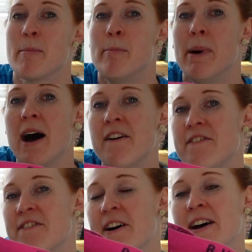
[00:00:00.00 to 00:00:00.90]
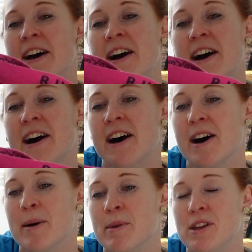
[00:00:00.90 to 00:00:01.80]
buff.
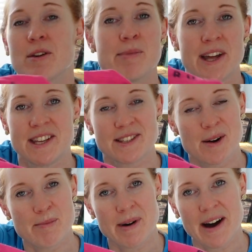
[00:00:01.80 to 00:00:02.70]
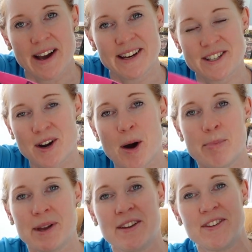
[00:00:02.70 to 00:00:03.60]
You can buy these on my
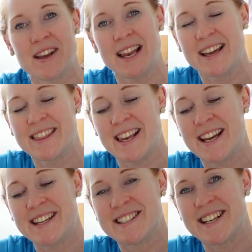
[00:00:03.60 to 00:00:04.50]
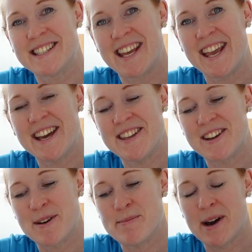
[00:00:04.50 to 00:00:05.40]
shop. If you click the link just here, you
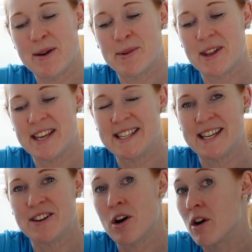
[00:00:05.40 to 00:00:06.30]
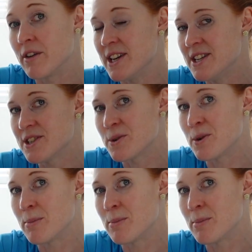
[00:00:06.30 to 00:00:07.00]
can buy one of these in orange or